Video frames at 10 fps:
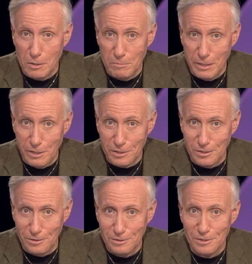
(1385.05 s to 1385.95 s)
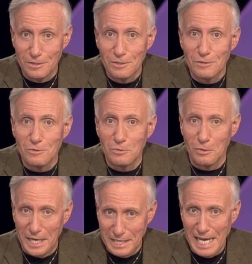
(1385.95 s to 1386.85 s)
a miracle.
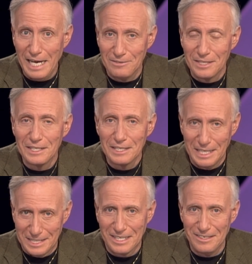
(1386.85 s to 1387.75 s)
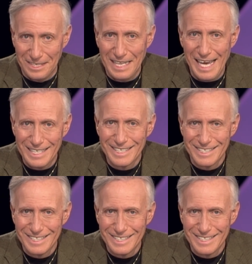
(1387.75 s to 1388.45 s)
Right now, let's go to that.